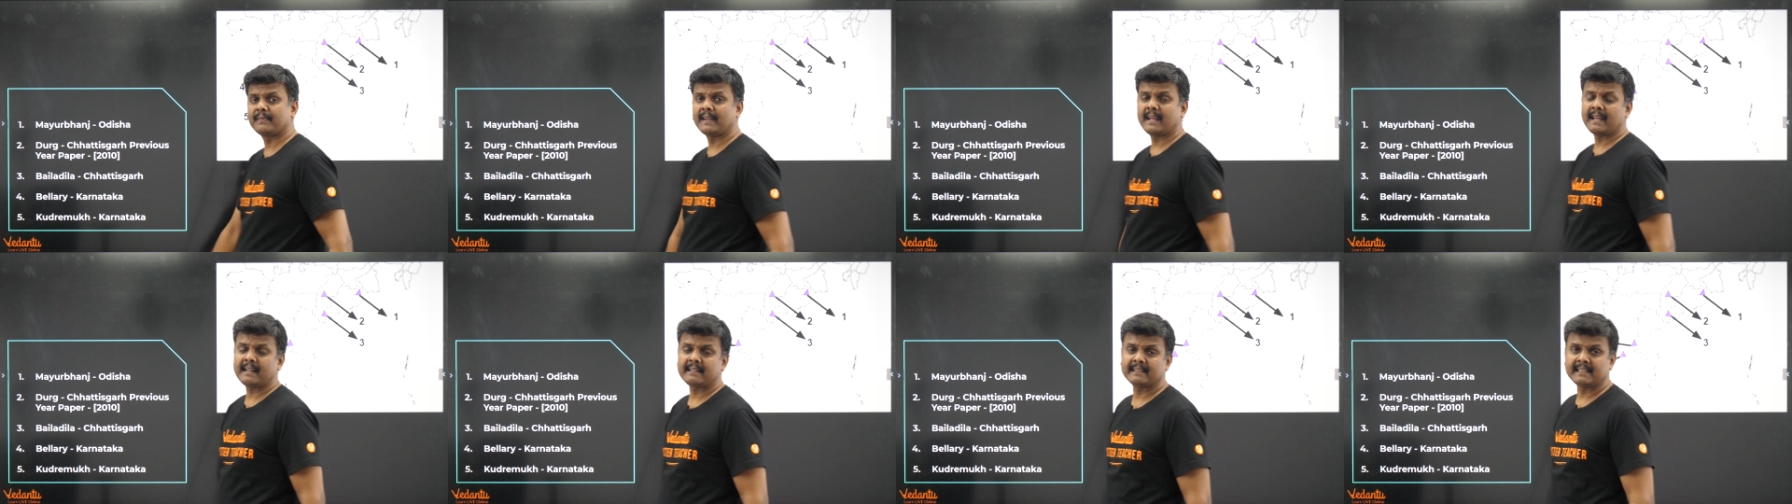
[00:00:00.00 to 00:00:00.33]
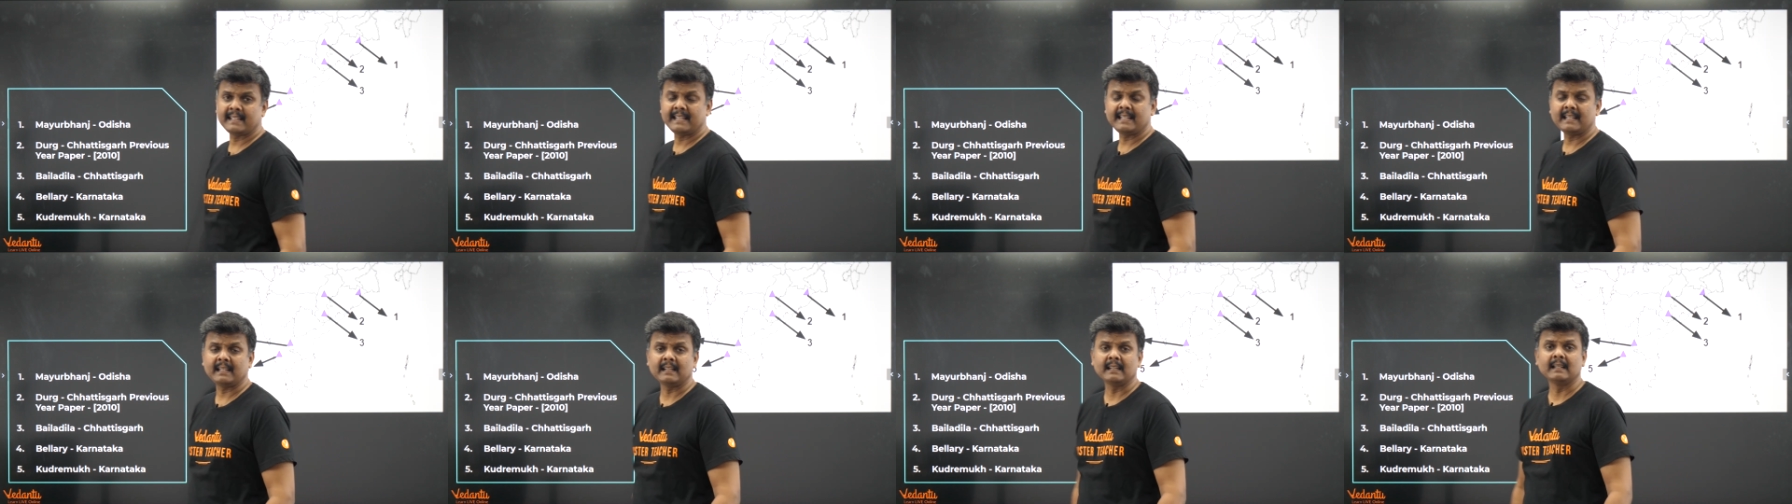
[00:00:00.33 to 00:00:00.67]
where
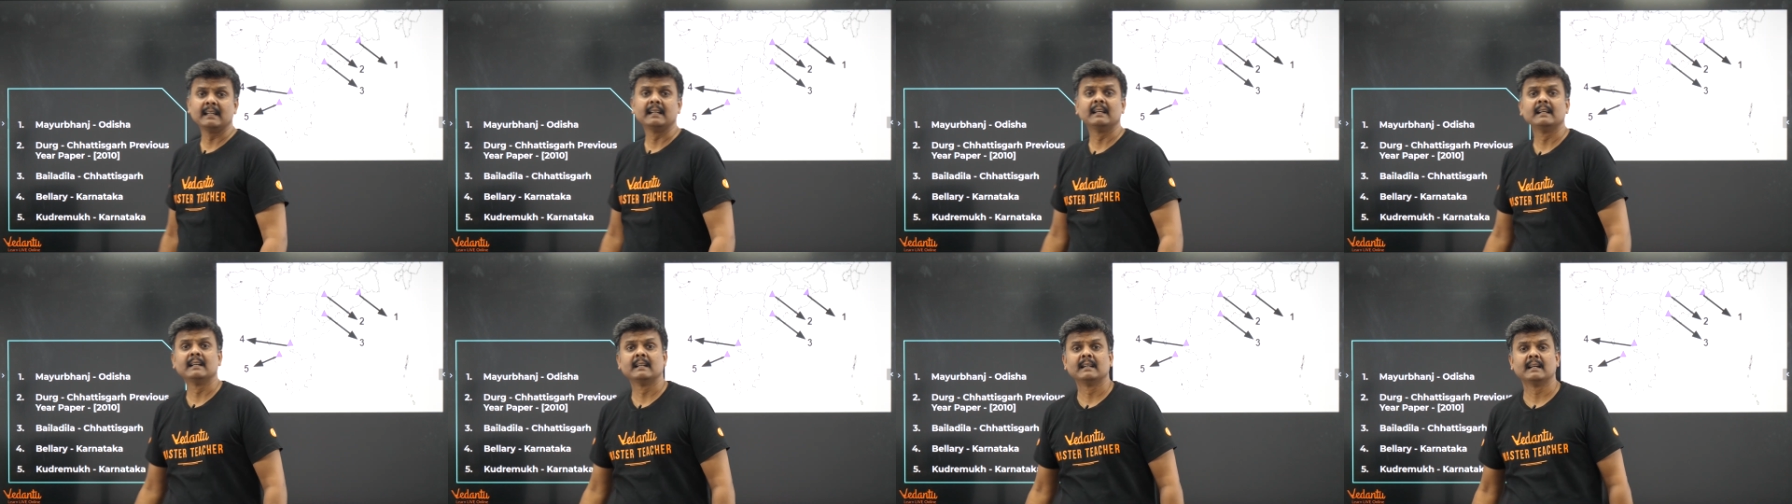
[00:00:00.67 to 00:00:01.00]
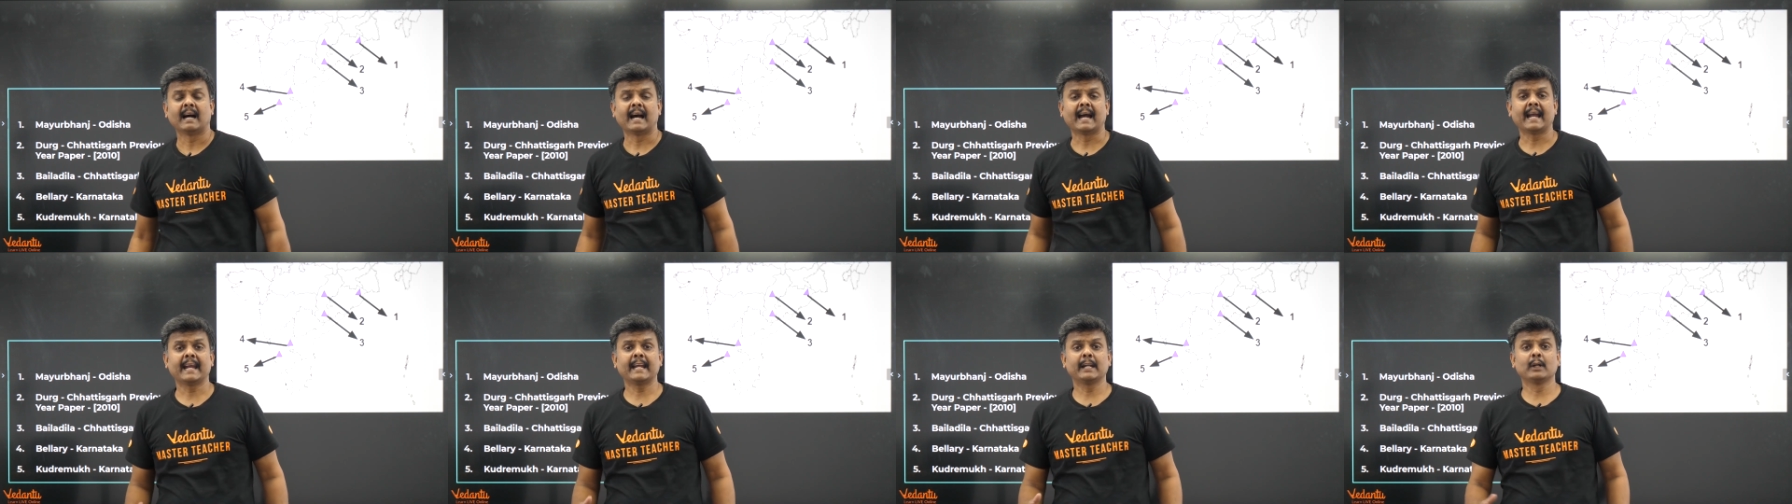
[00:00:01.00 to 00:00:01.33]
the
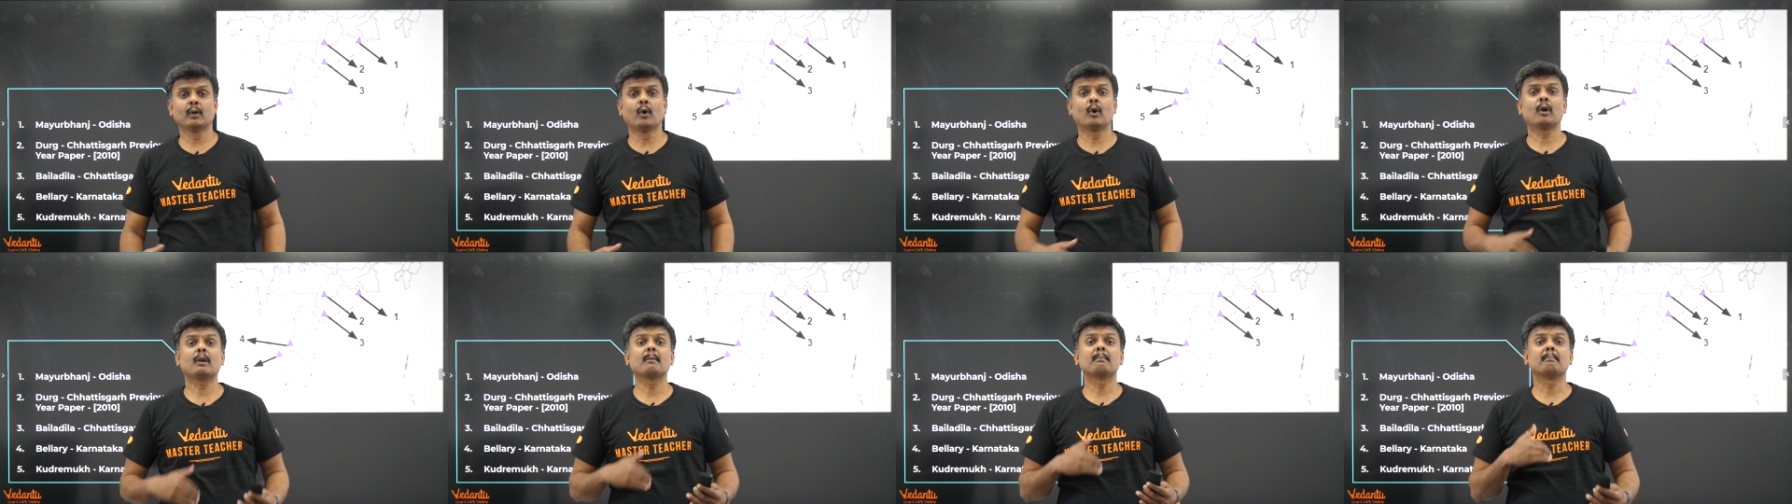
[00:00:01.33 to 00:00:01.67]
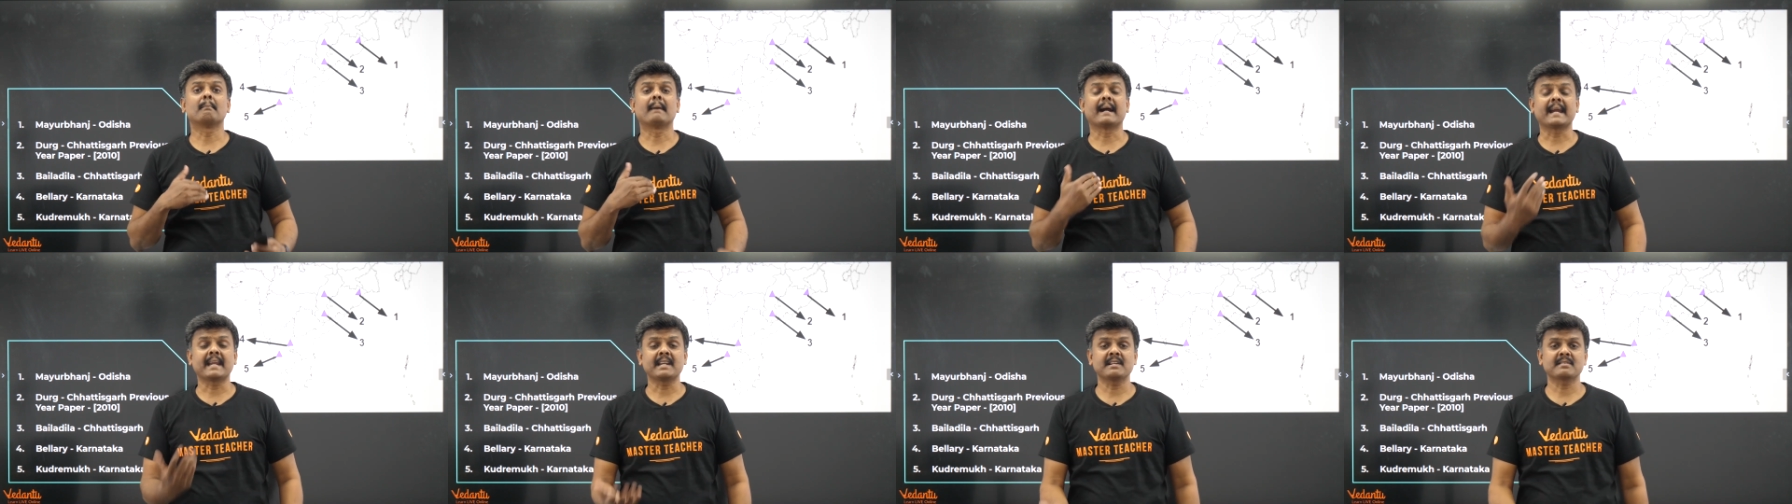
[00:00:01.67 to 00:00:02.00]
iron ore
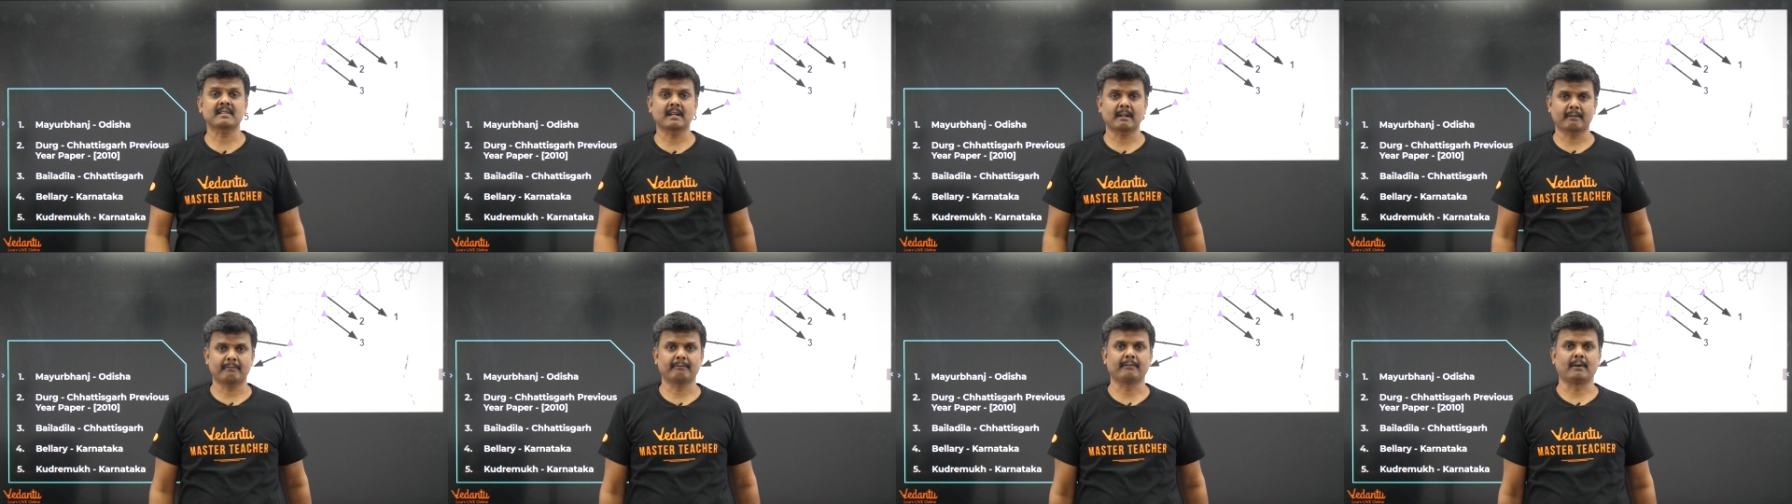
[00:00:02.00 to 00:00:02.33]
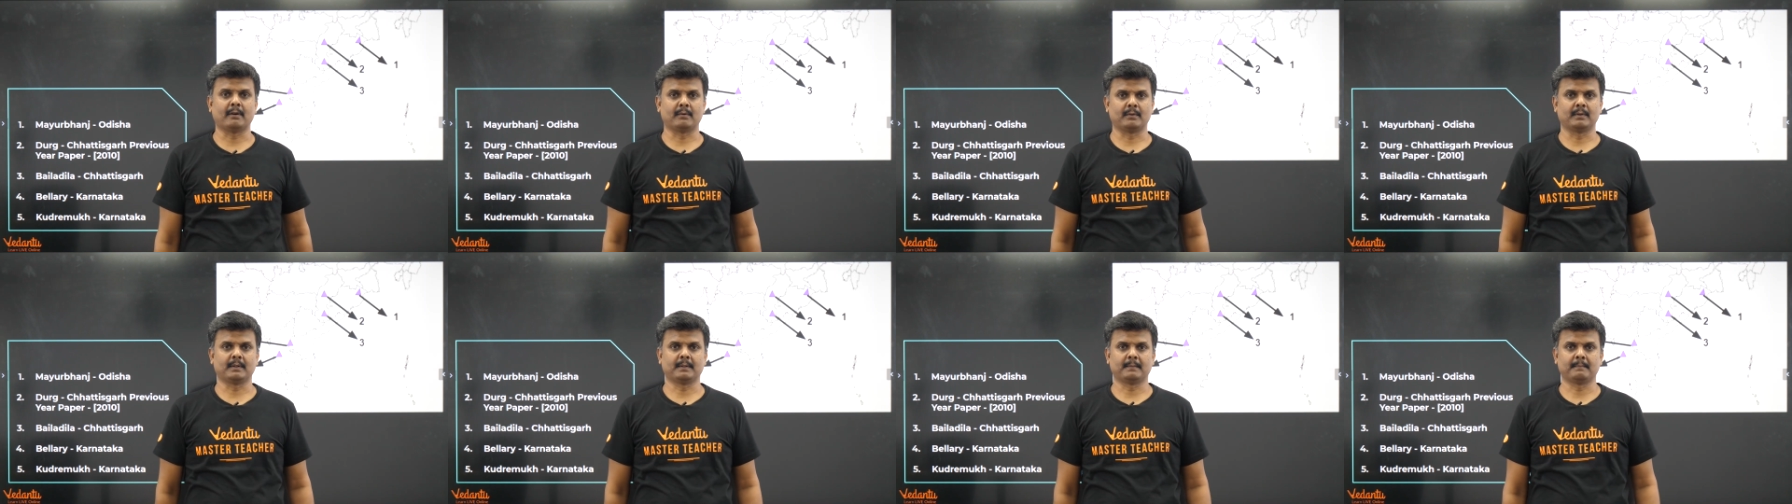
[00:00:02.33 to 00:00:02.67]
mines are
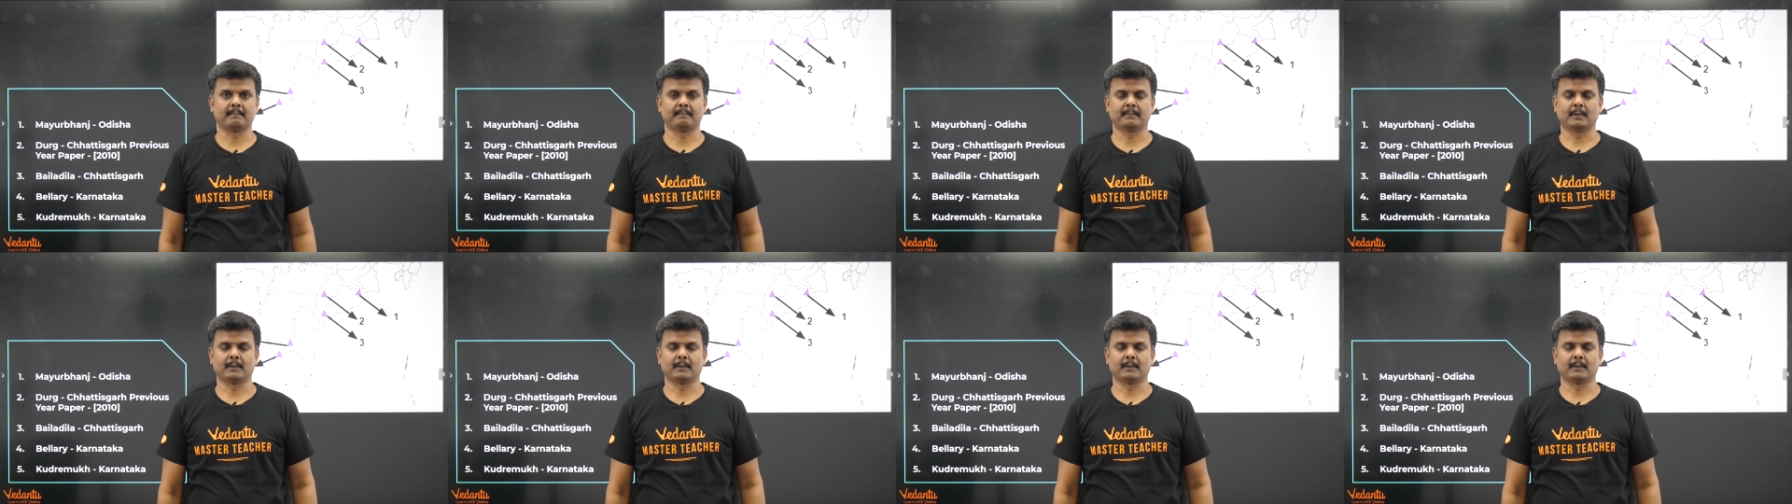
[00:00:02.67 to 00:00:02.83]
found.